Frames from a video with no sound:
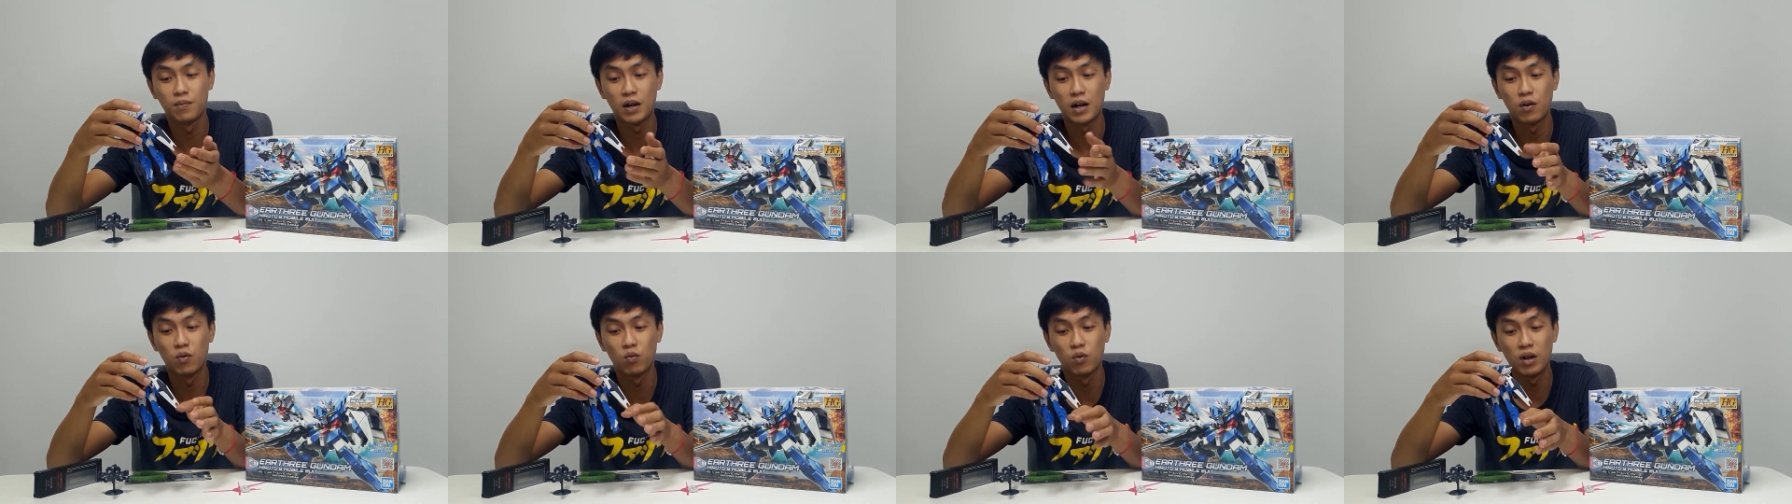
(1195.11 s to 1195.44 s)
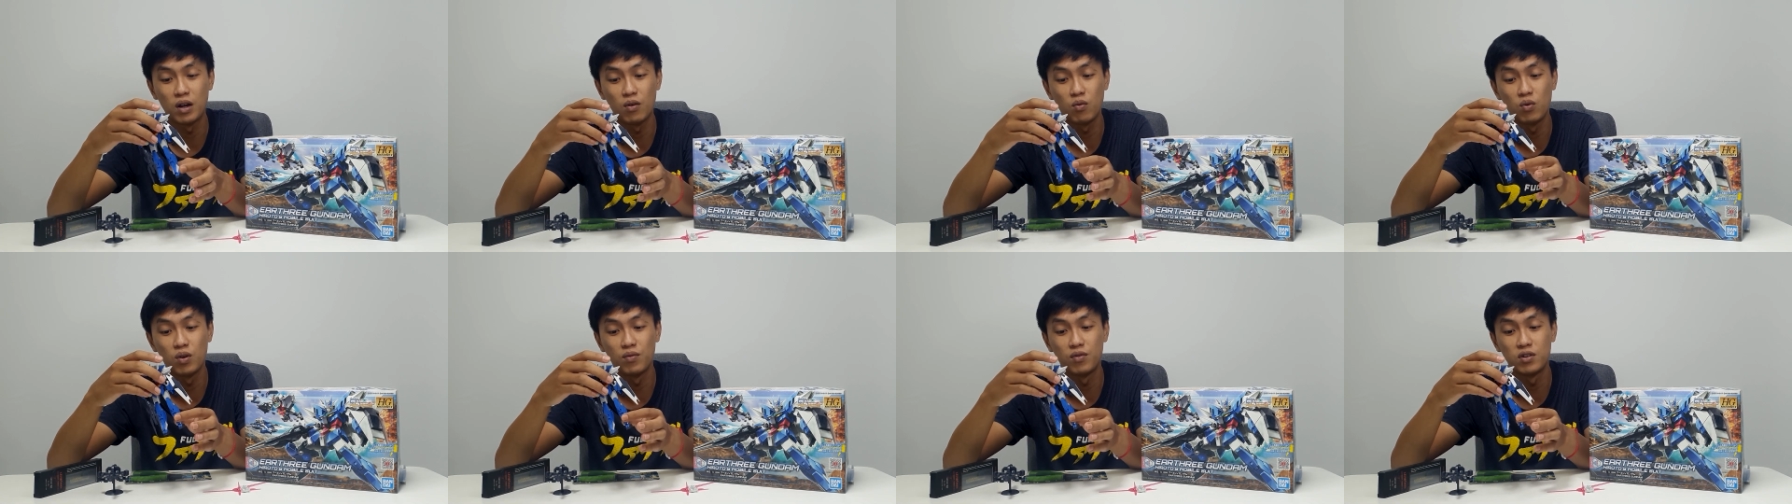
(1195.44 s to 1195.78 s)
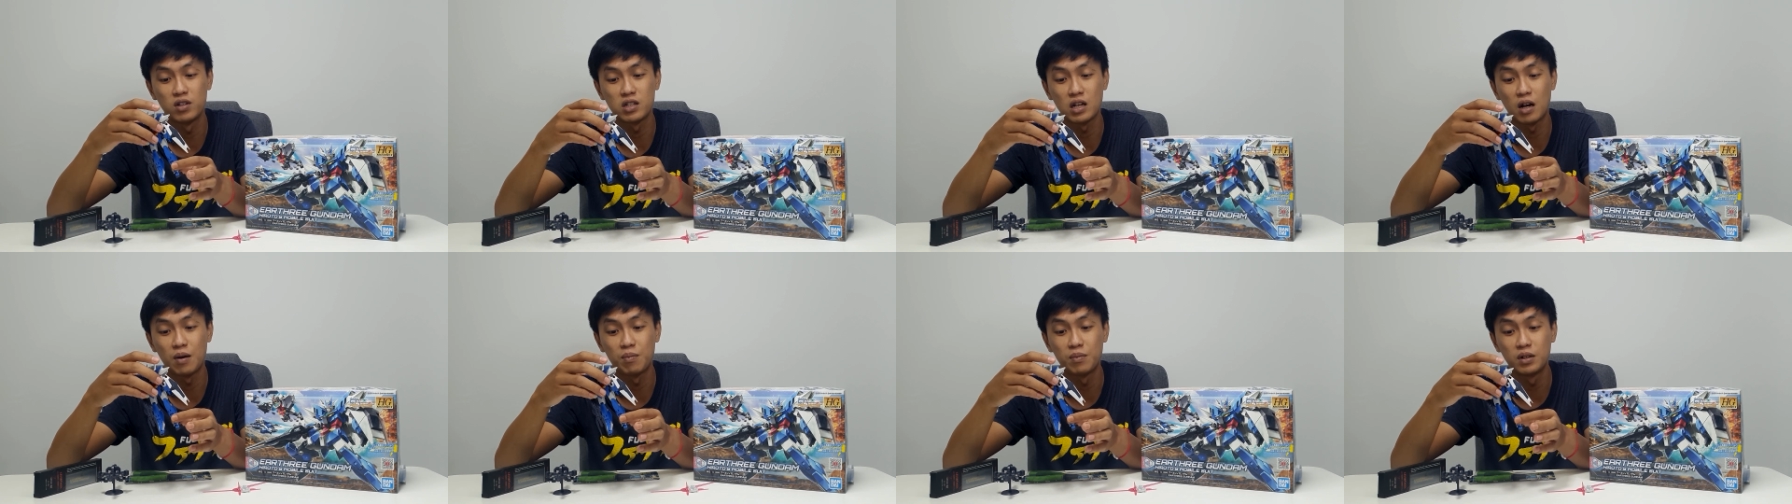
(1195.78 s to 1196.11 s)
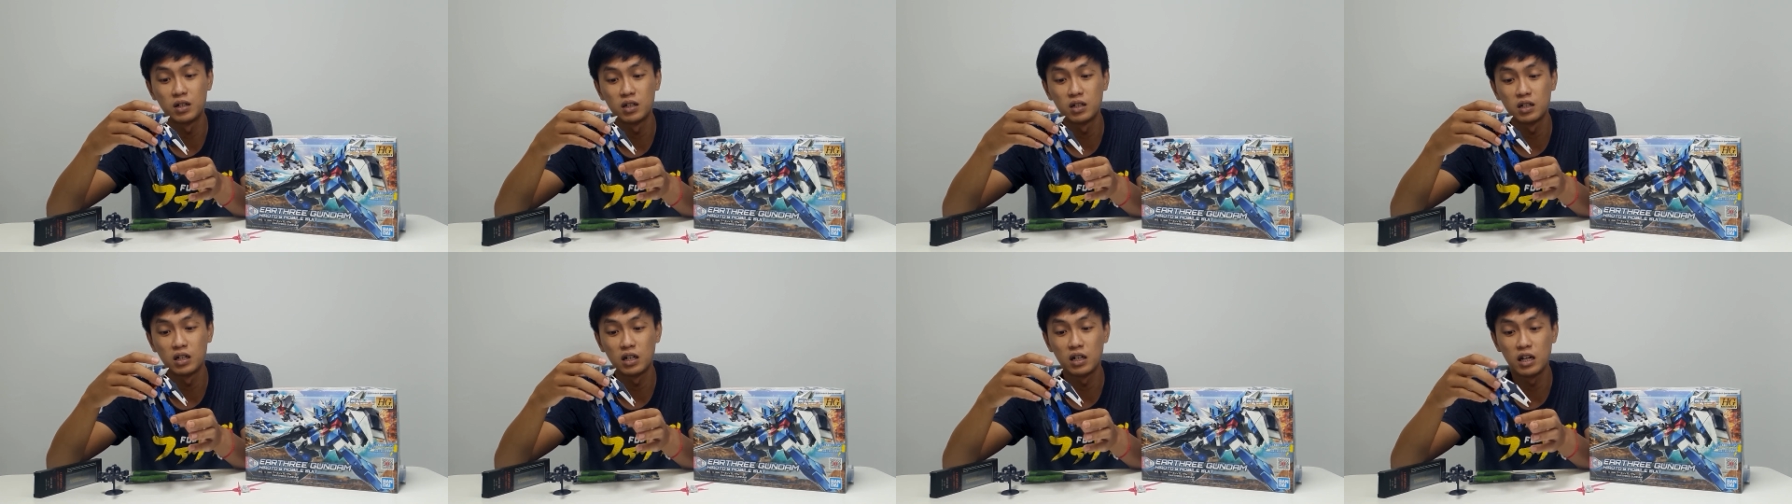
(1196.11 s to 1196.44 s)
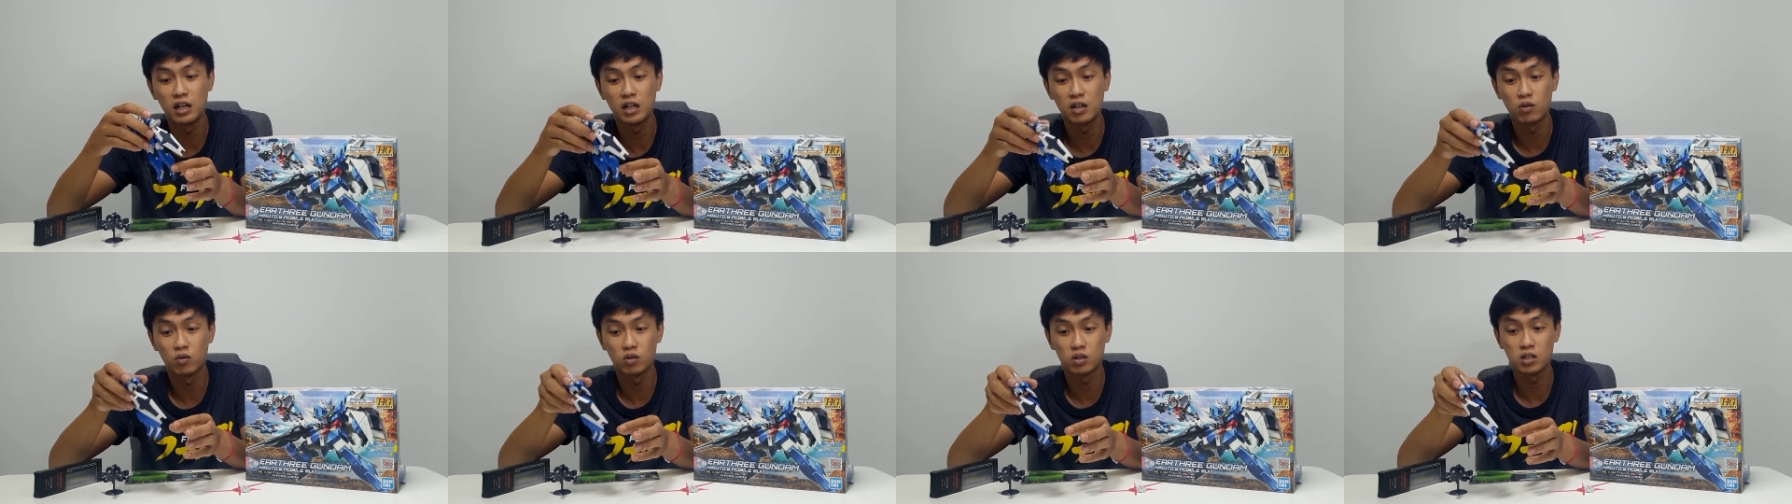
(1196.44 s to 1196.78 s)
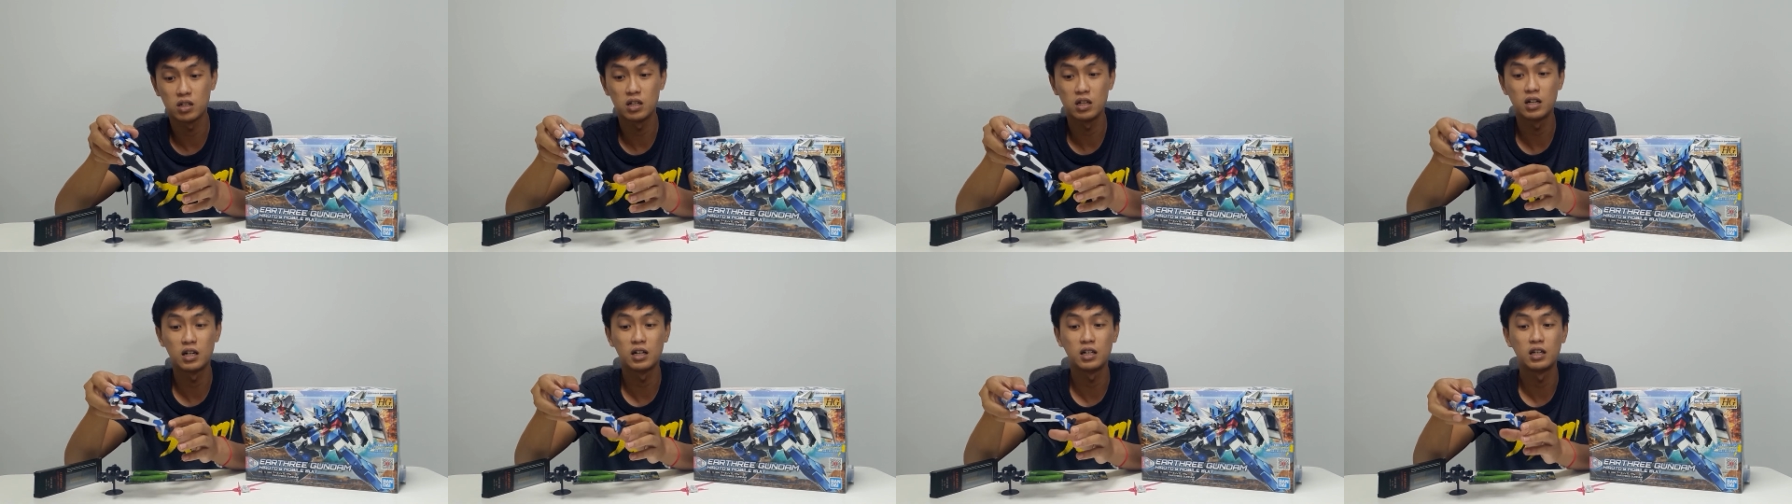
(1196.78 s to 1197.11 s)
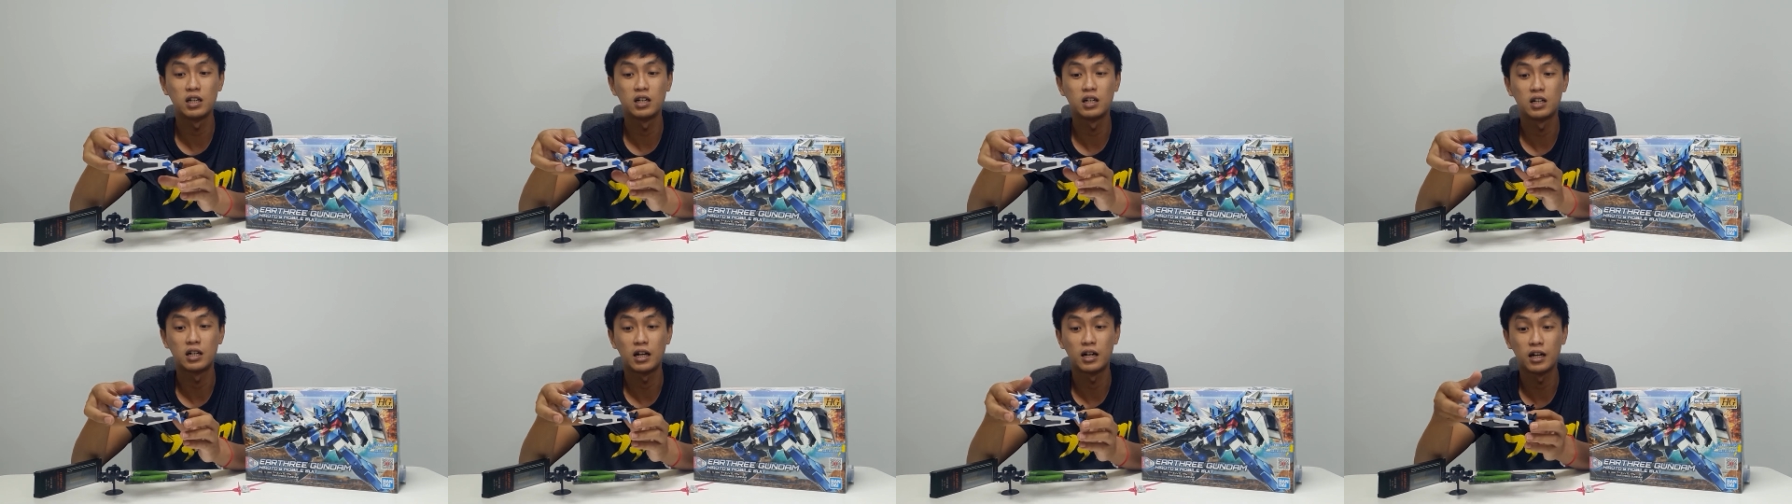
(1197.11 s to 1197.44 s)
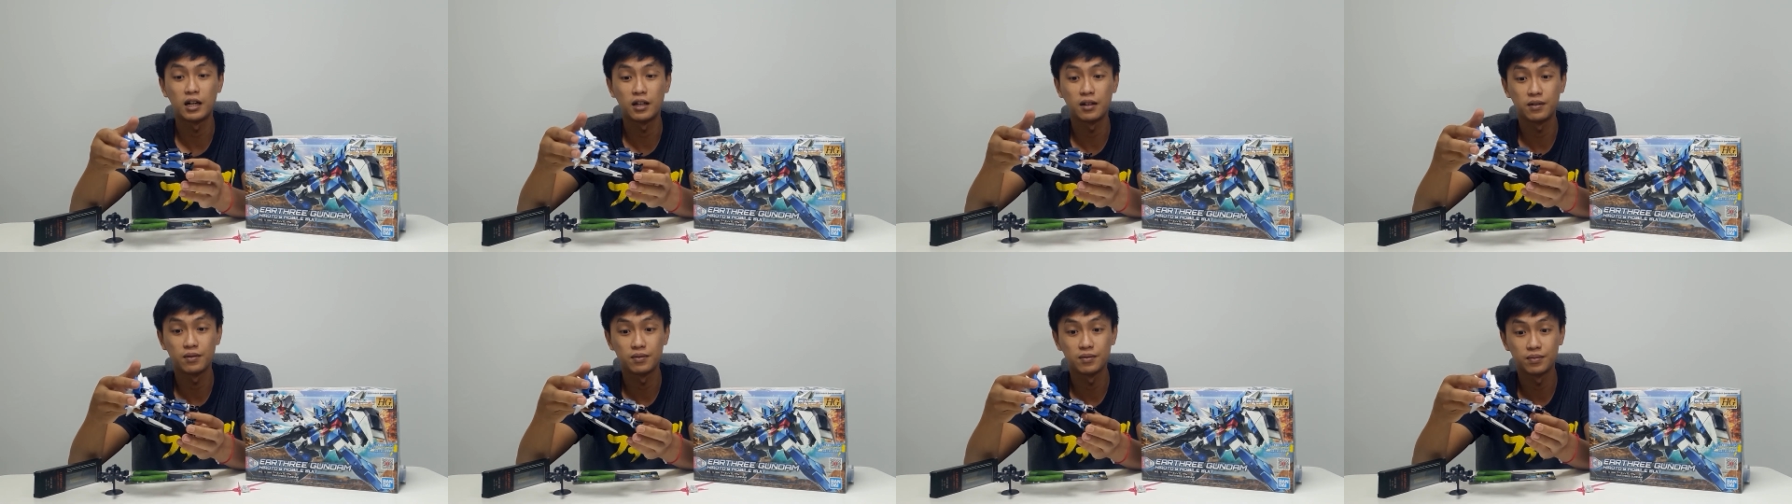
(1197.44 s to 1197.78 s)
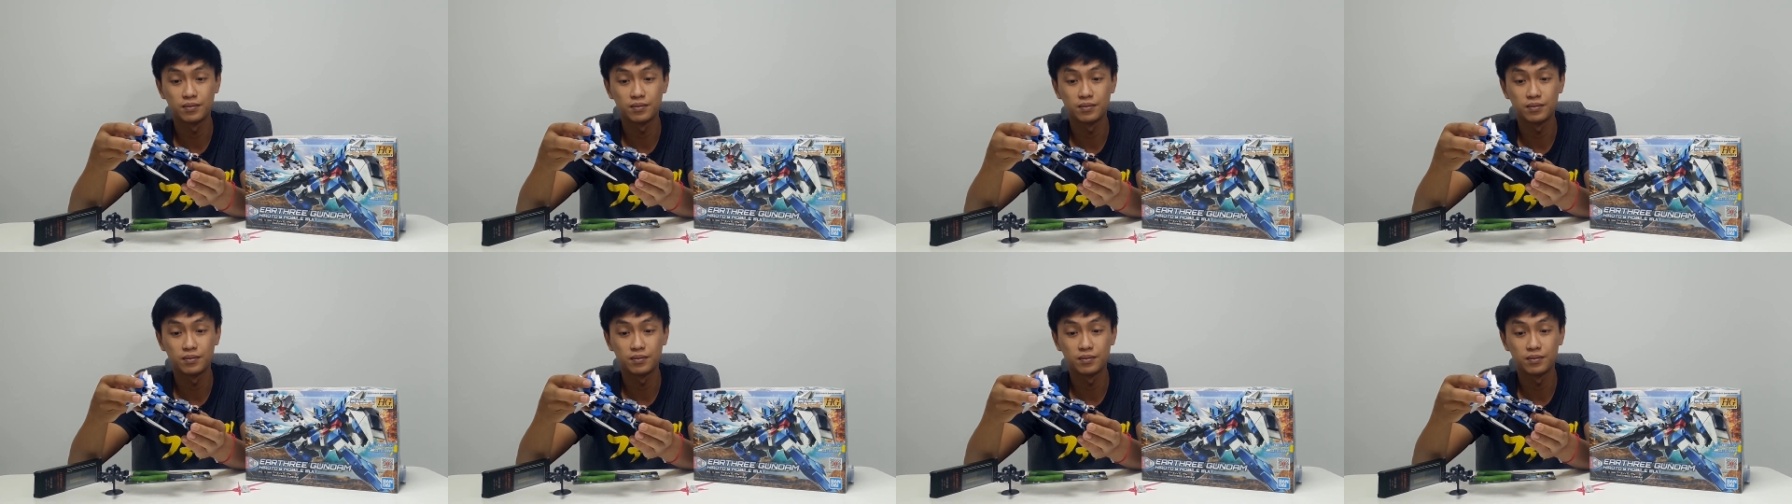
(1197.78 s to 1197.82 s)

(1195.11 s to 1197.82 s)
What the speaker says: but when with his armor, the leg was hidden here like that.